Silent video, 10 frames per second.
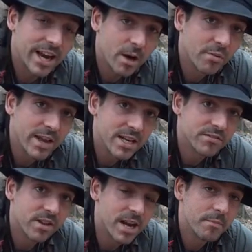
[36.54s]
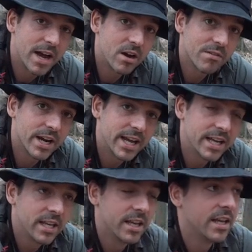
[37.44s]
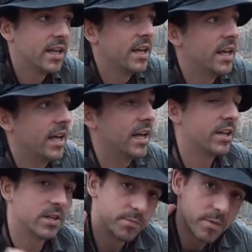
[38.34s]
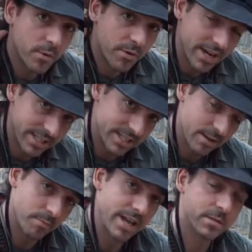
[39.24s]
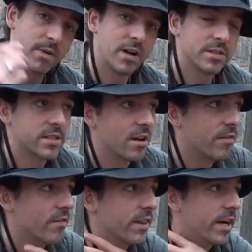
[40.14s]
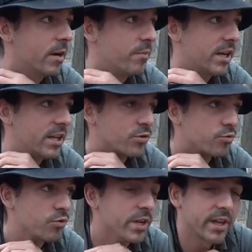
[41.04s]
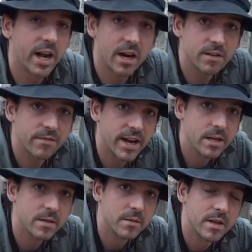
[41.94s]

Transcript: airplanes flying by overhead, and there's people practicing baseball and stuff over there, but it's really hard to find